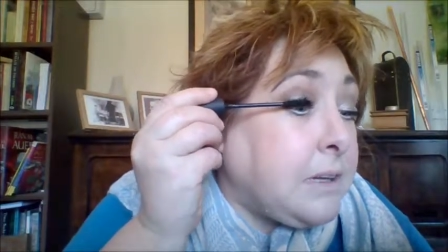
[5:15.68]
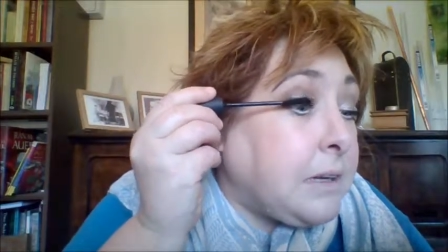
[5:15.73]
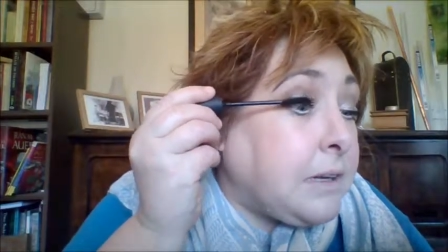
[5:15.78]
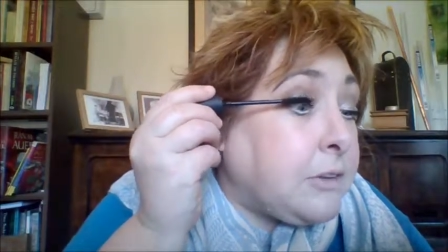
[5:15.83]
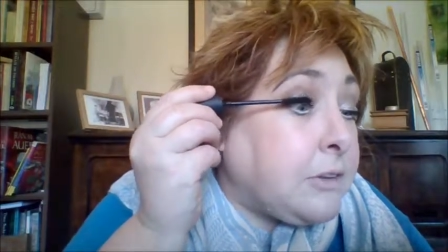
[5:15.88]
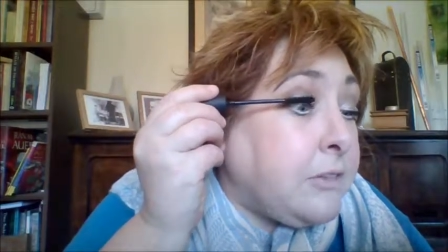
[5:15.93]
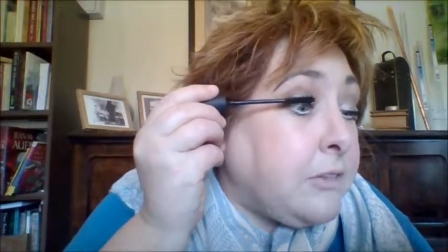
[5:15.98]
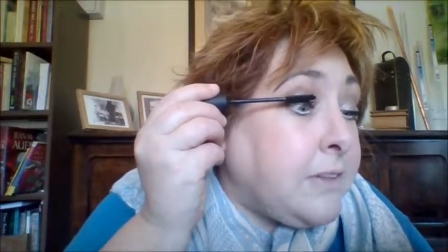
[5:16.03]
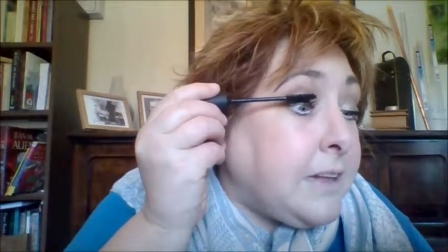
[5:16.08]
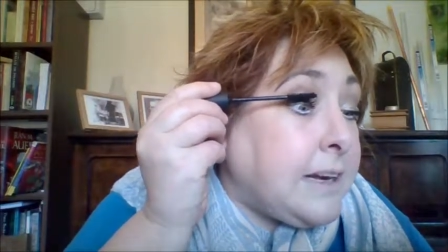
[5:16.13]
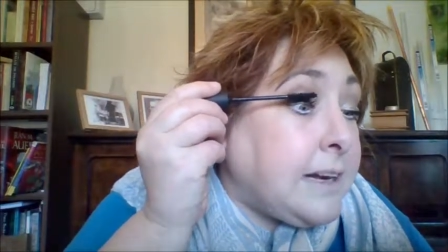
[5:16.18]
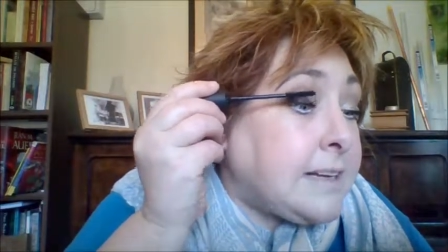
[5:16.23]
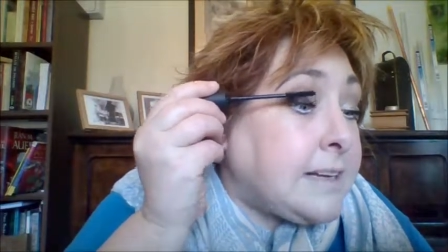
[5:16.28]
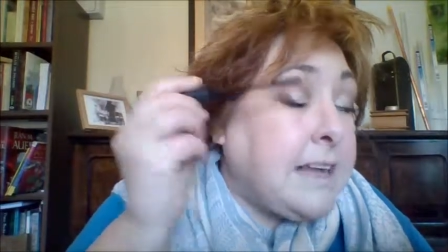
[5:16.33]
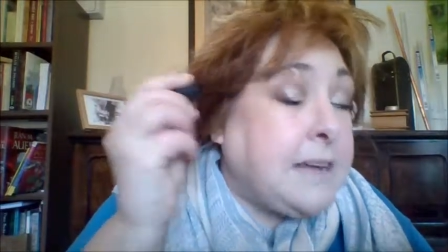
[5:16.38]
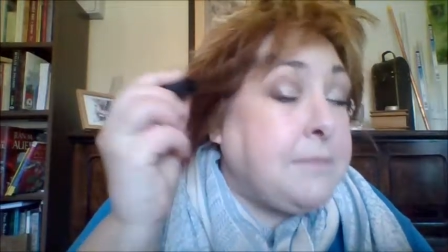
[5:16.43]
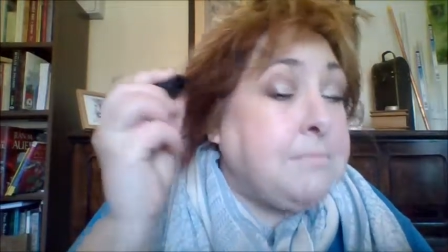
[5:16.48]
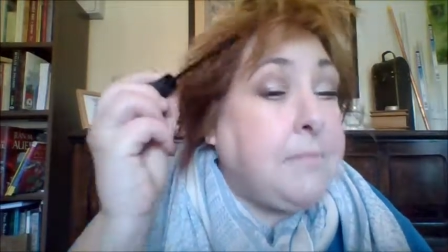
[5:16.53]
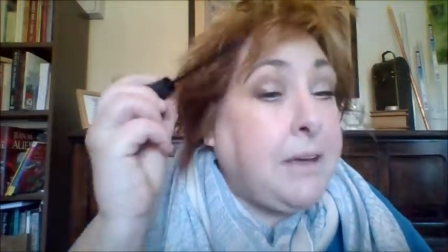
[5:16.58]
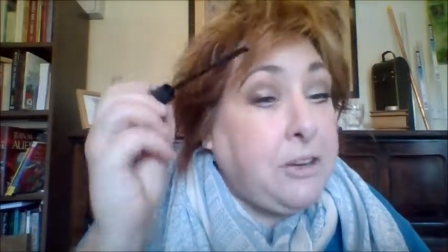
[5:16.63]
So then I
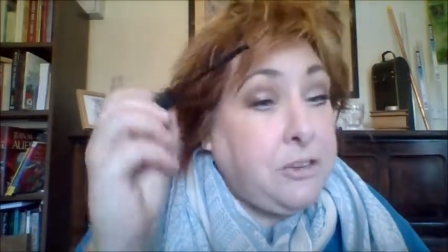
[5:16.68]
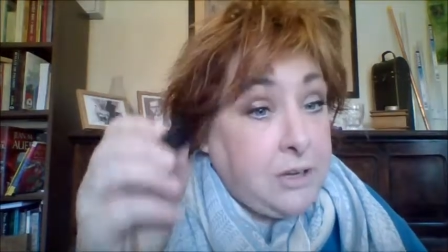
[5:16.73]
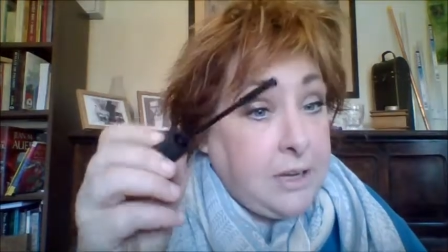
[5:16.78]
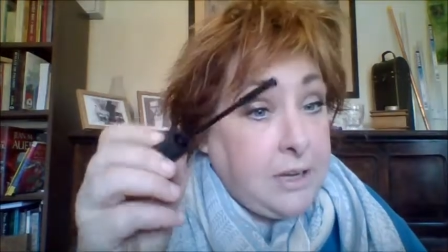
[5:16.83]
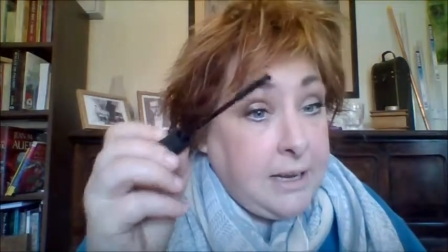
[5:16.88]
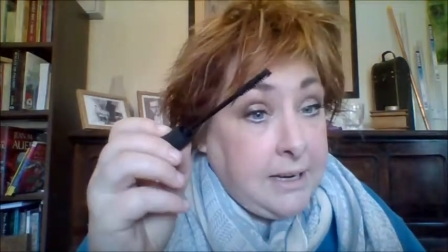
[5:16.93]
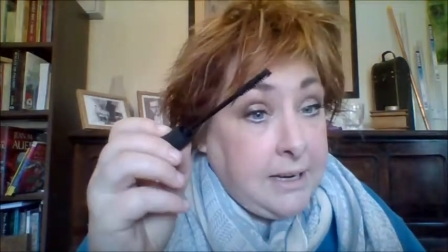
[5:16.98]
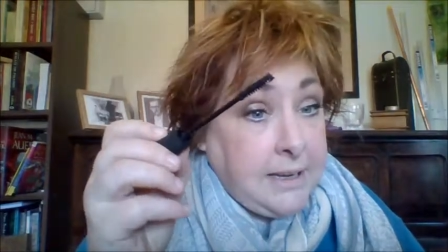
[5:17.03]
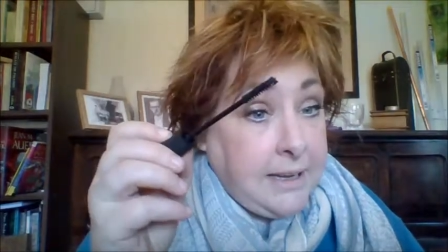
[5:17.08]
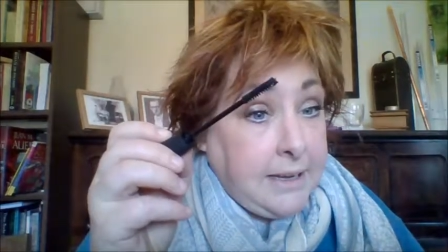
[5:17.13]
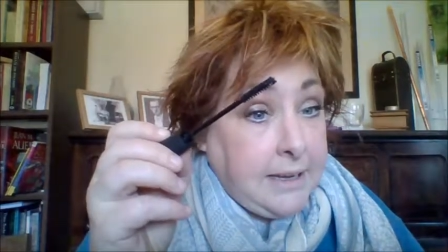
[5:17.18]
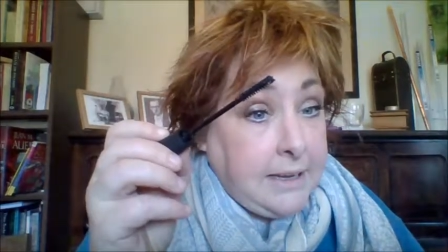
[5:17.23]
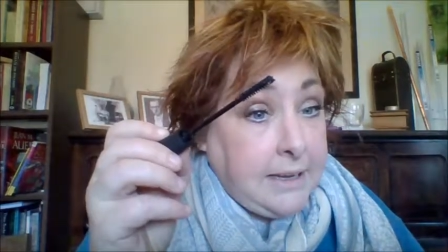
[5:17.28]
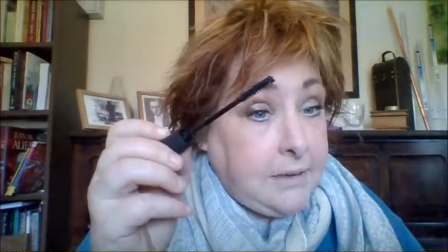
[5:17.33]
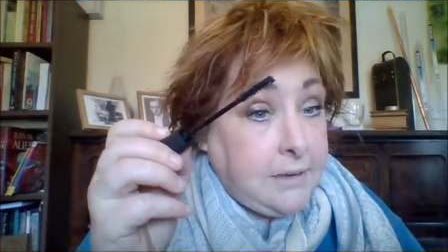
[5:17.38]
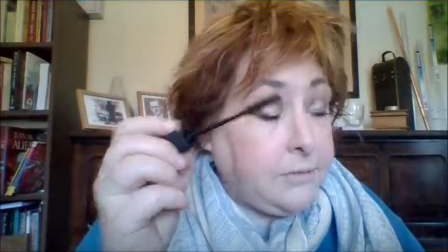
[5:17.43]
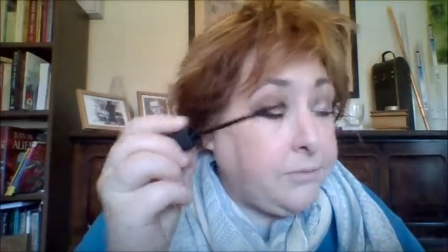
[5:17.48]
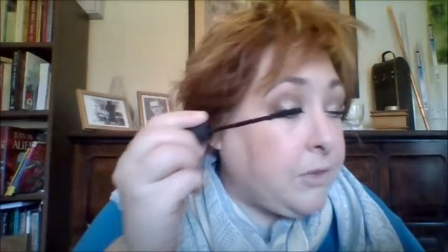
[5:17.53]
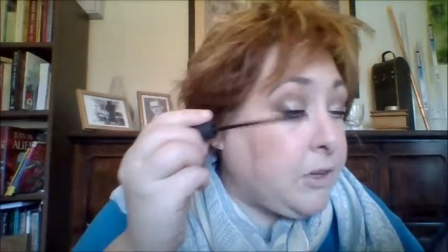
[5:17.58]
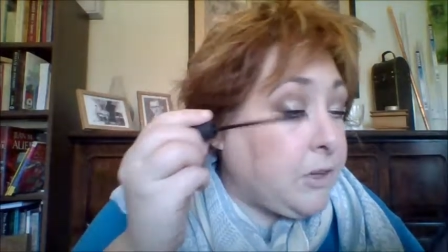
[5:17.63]
take my gel
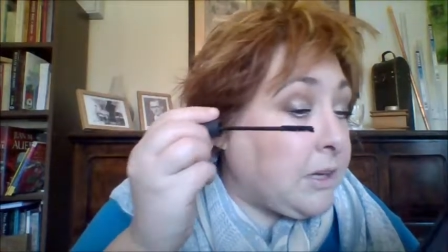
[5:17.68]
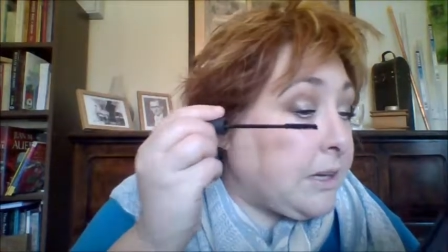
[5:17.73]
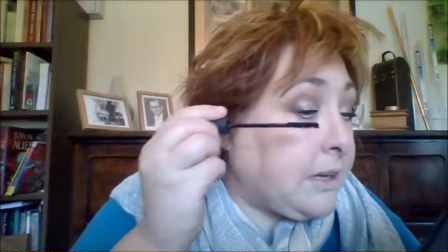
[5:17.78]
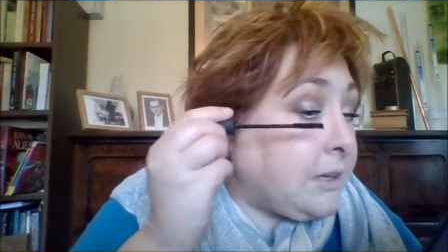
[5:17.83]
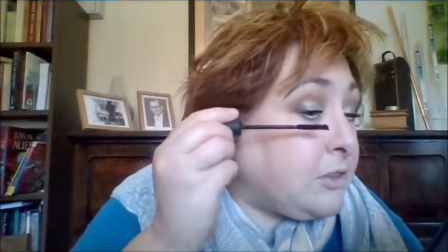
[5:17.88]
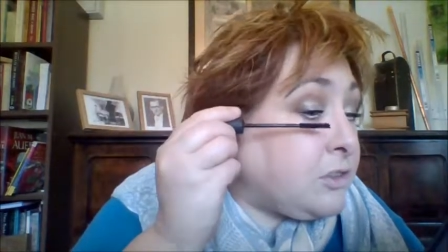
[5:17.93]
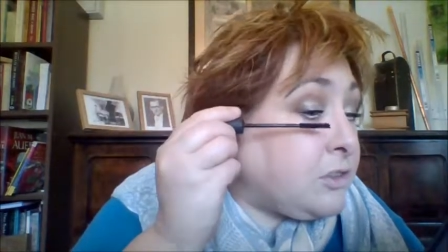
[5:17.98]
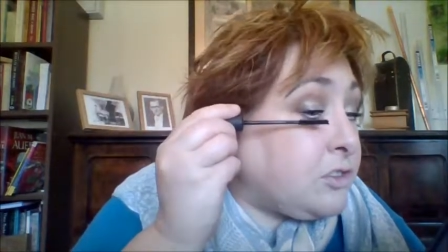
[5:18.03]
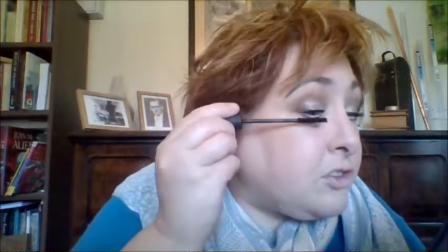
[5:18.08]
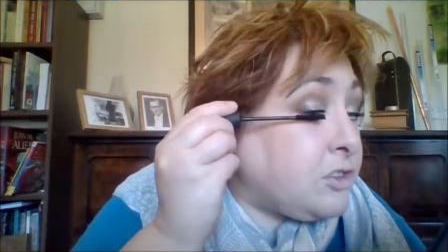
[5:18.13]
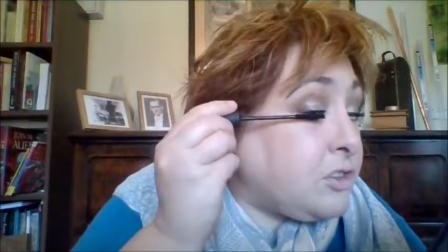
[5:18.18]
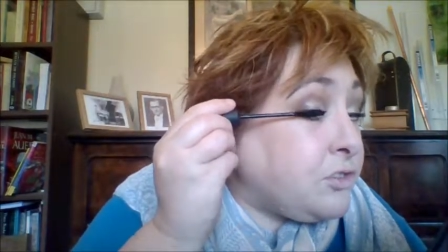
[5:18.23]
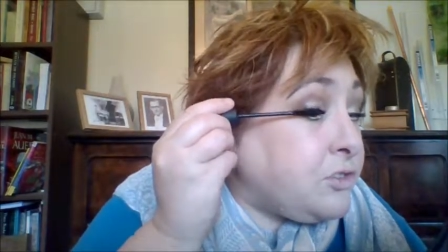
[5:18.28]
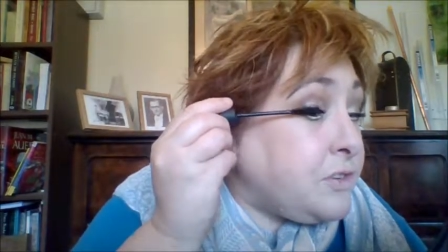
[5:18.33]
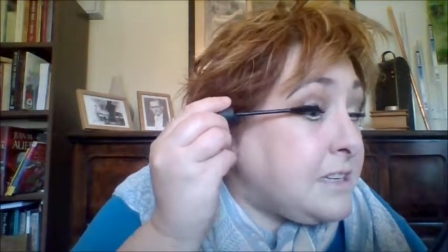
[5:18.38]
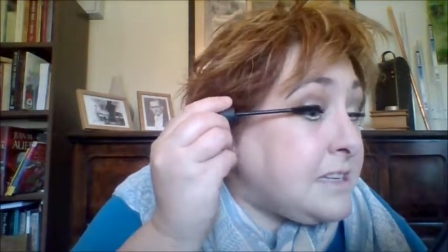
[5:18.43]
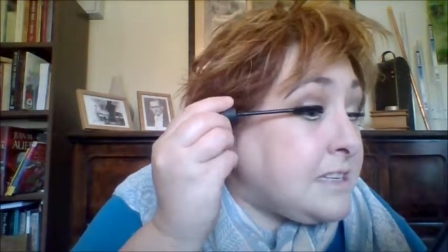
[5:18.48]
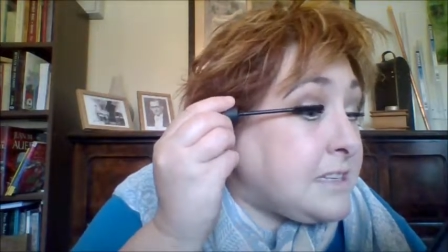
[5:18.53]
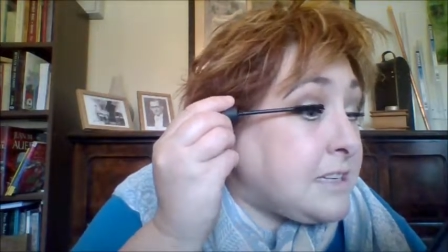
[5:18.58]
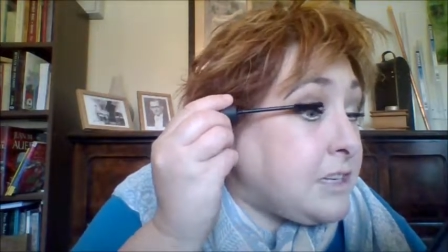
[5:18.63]
again. Okay, so it's a
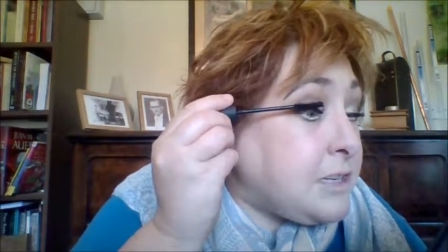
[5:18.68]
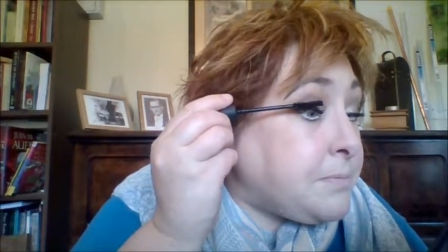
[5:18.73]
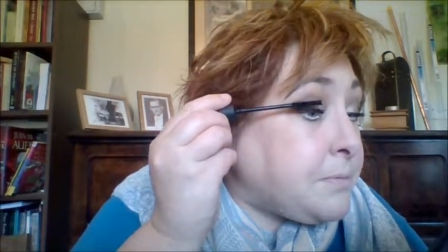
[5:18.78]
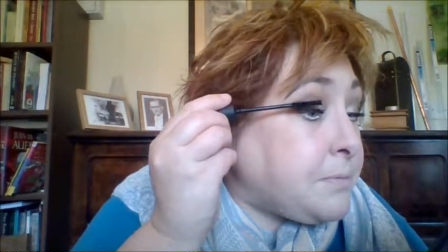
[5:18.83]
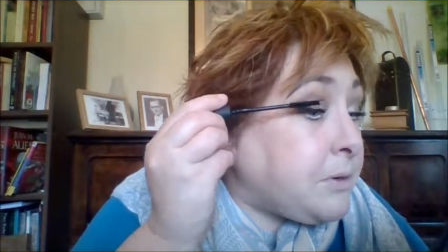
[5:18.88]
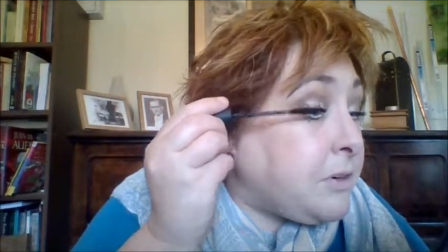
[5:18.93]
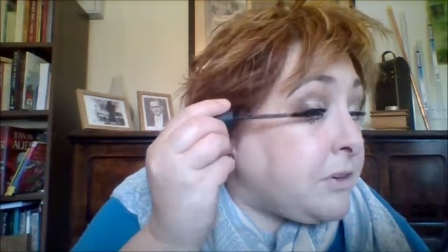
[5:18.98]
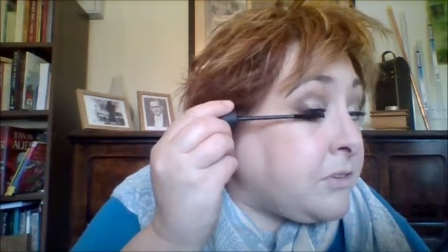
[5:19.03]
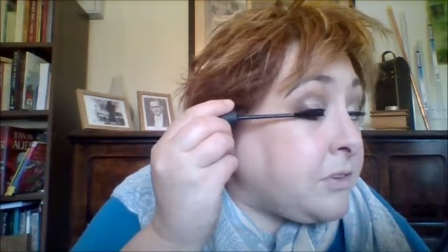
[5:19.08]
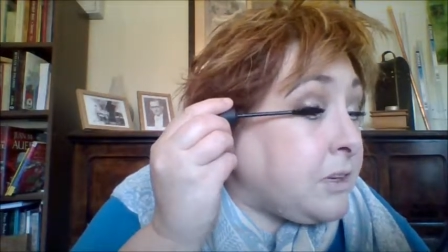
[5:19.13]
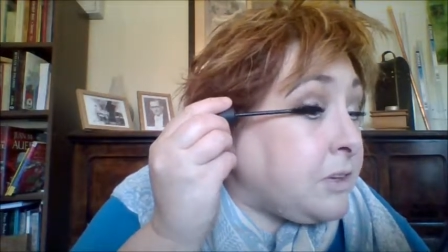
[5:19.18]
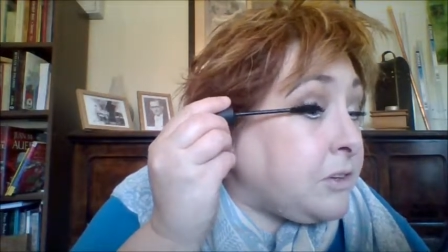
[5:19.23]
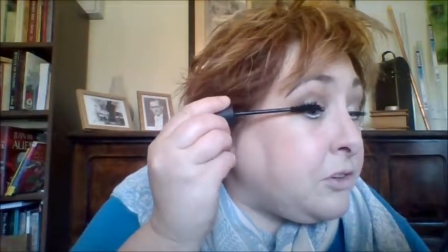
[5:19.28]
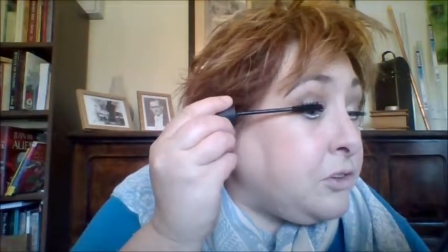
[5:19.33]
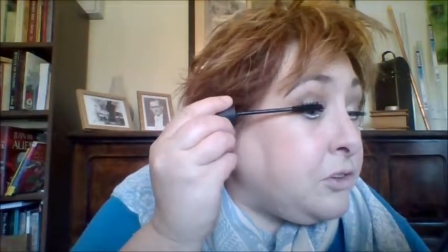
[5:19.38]
three-stage process.